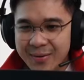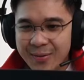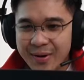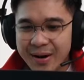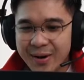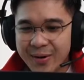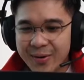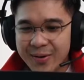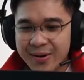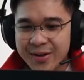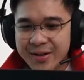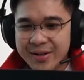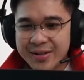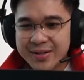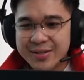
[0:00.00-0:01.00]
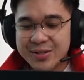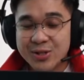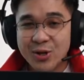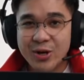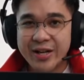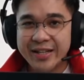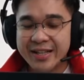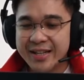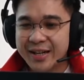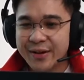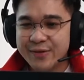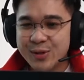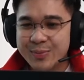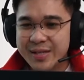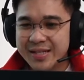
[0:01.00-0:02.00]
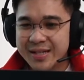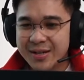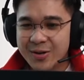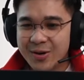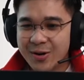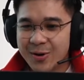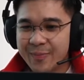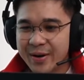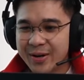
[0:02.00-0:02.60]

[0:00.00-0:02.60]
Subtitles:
Wow. Sorry na lang if sumisigaw ako,